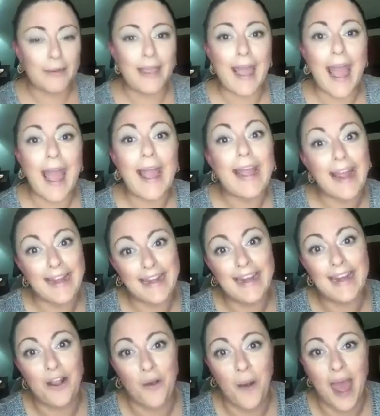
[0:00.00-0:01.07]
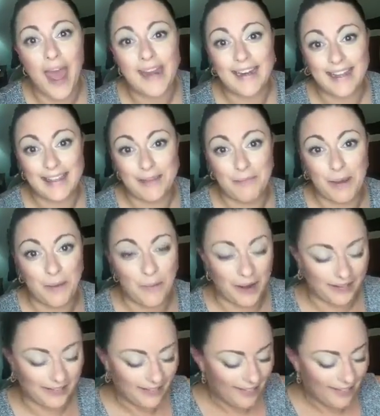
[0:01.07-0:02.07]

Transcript: okay, I need to go ahead and get the big one.